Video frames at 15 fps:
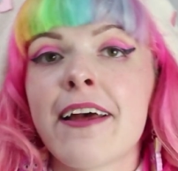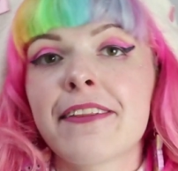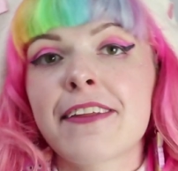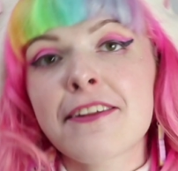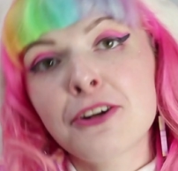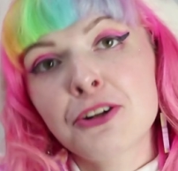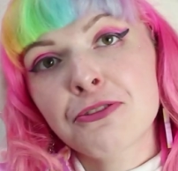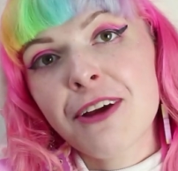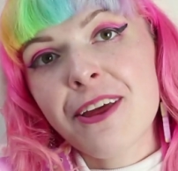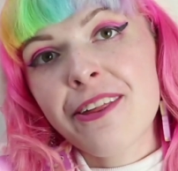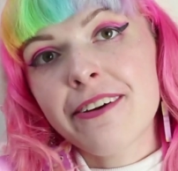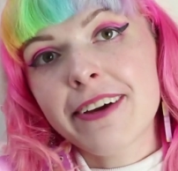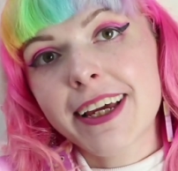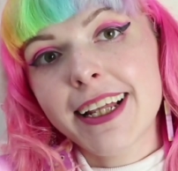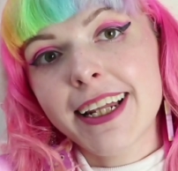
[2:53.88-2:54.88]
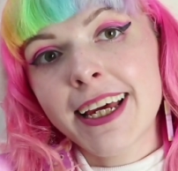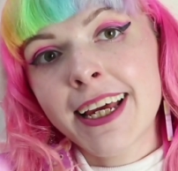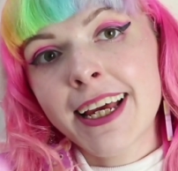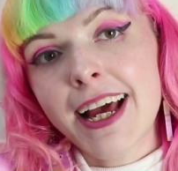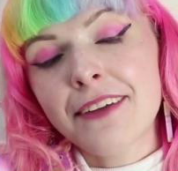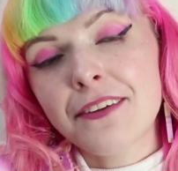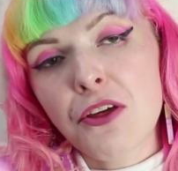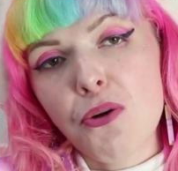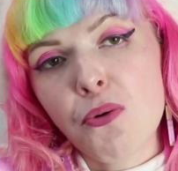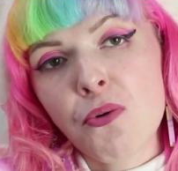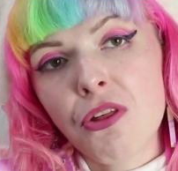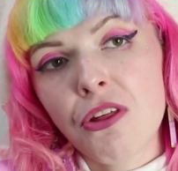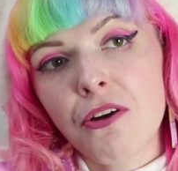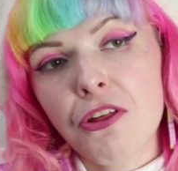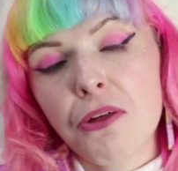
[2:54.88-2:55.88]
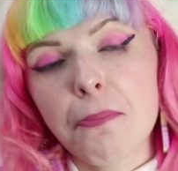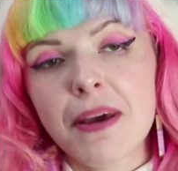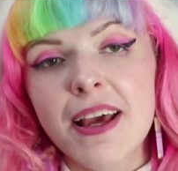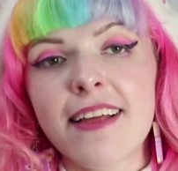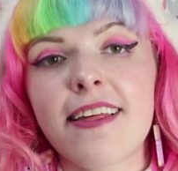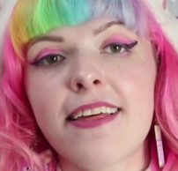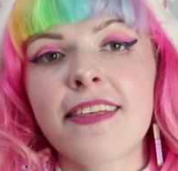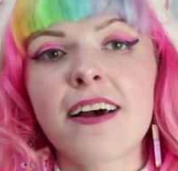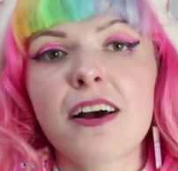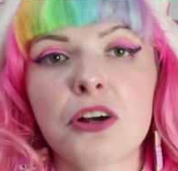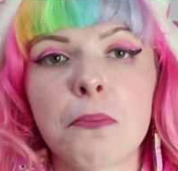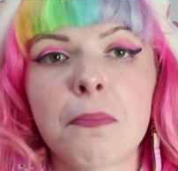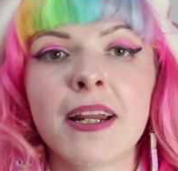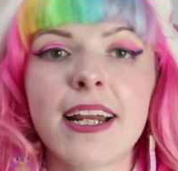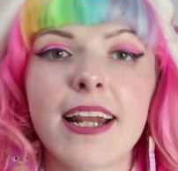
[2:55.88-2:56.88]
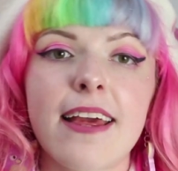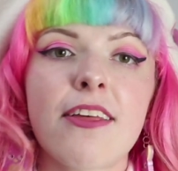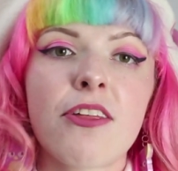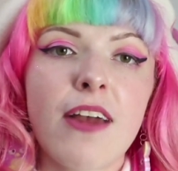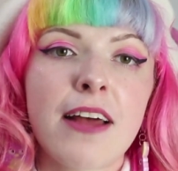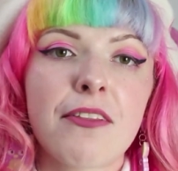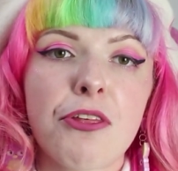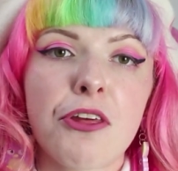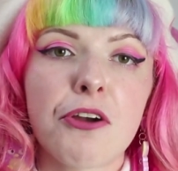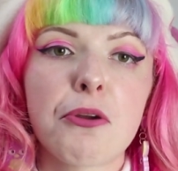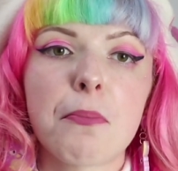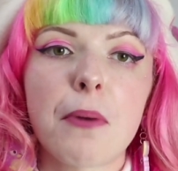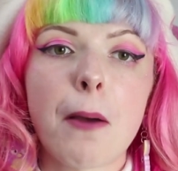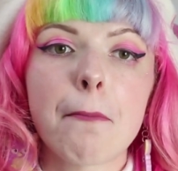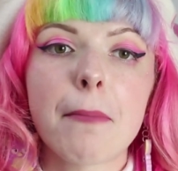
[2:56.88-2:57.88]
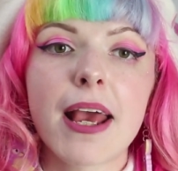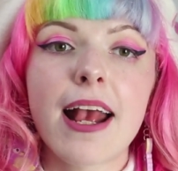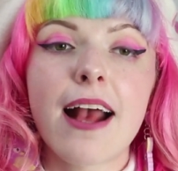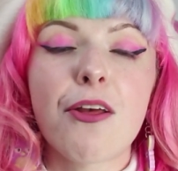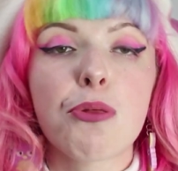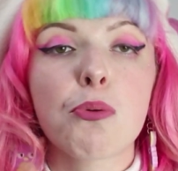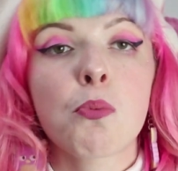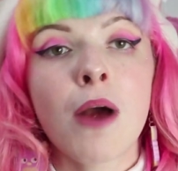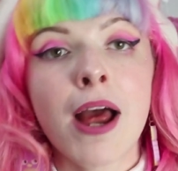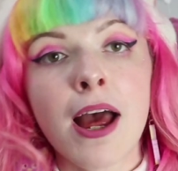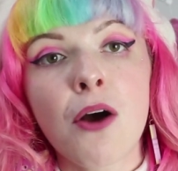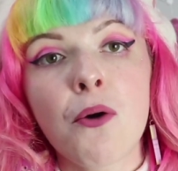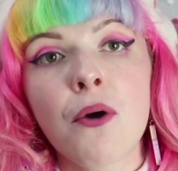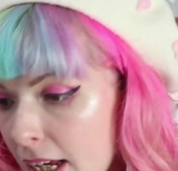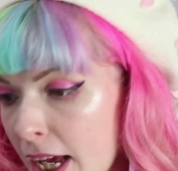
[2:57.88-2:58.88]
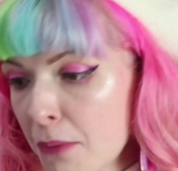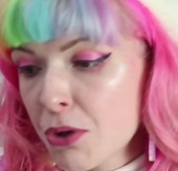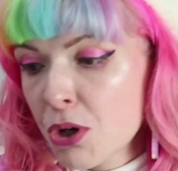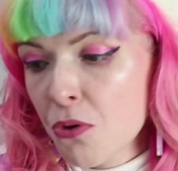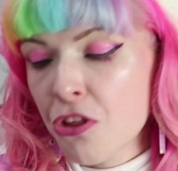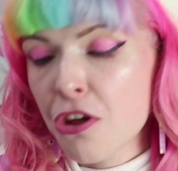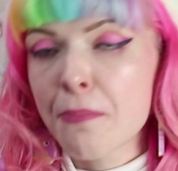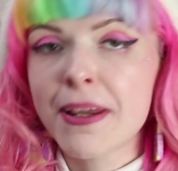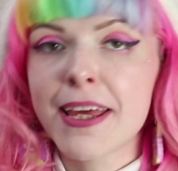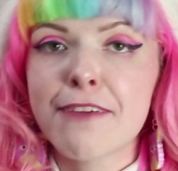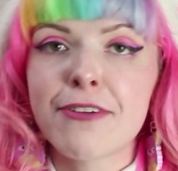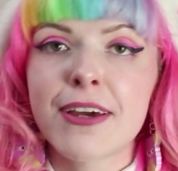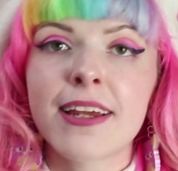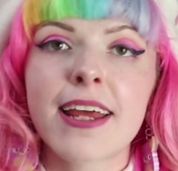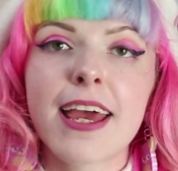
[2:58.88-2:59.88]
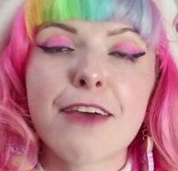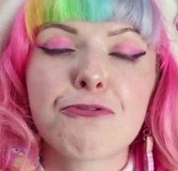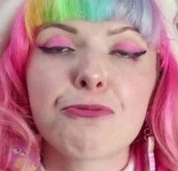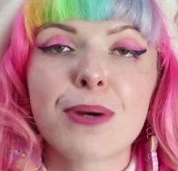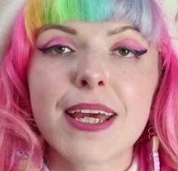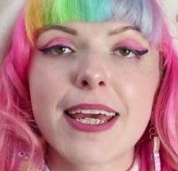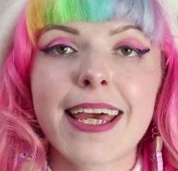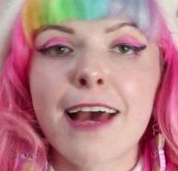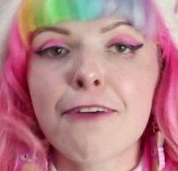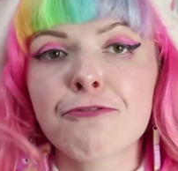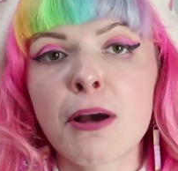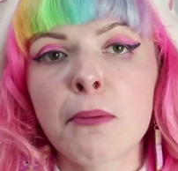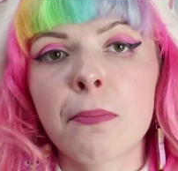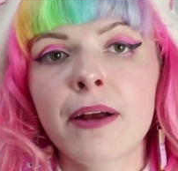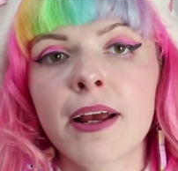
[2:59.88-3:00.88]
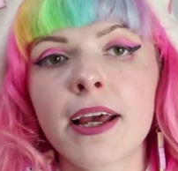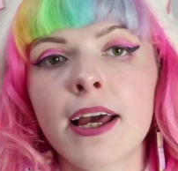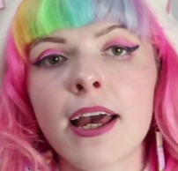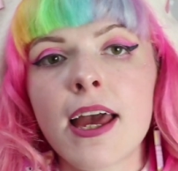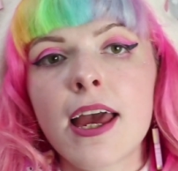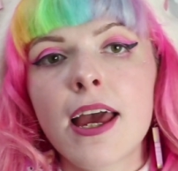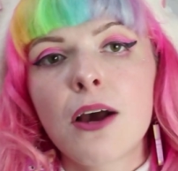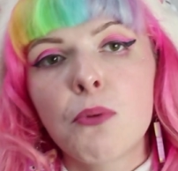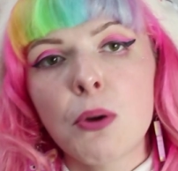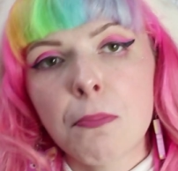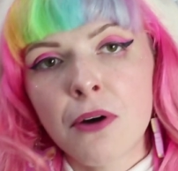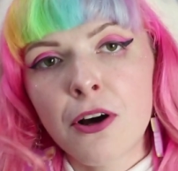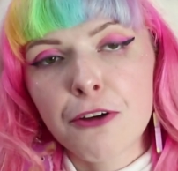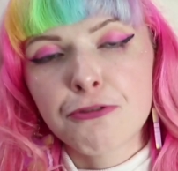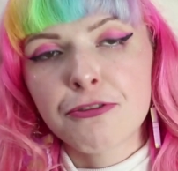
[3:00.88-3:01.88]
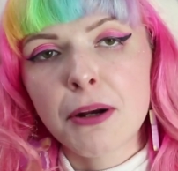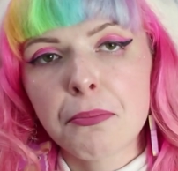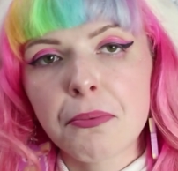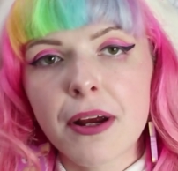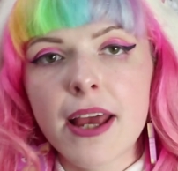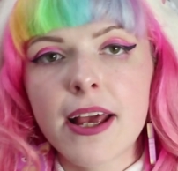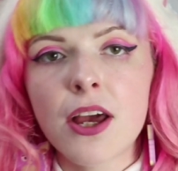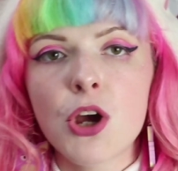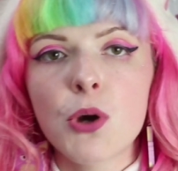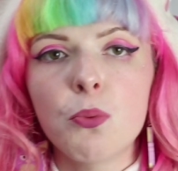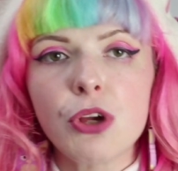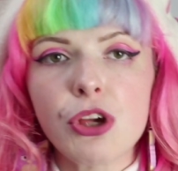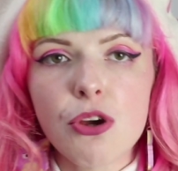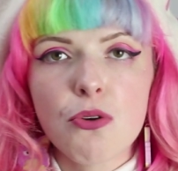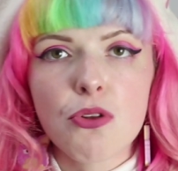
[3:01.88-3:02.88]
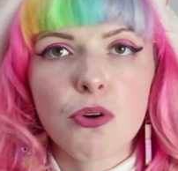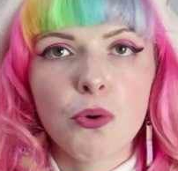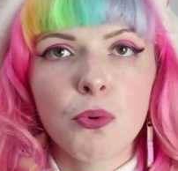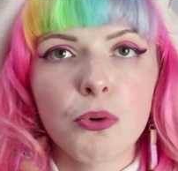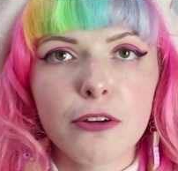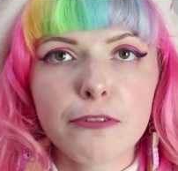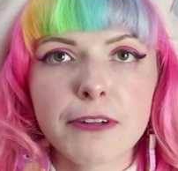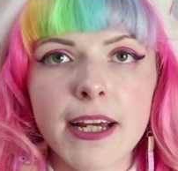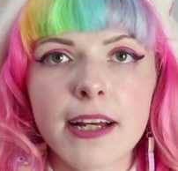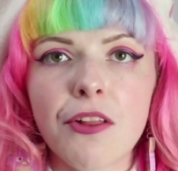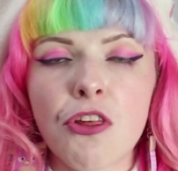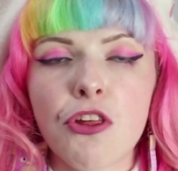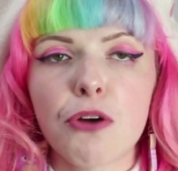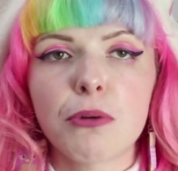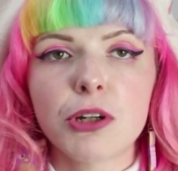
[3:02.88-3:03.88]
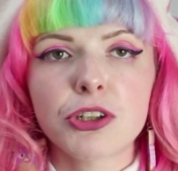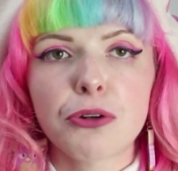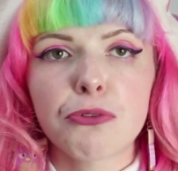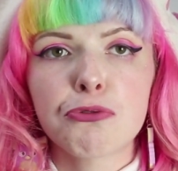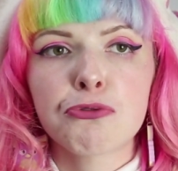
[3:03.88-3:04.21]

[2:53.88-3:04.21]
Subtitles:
there's a lot of recycling, and there's also some pieces that are completely hand sewn by me as well. And we also believe in, if we get fabric, we buy fabric, we use all of it, so we don't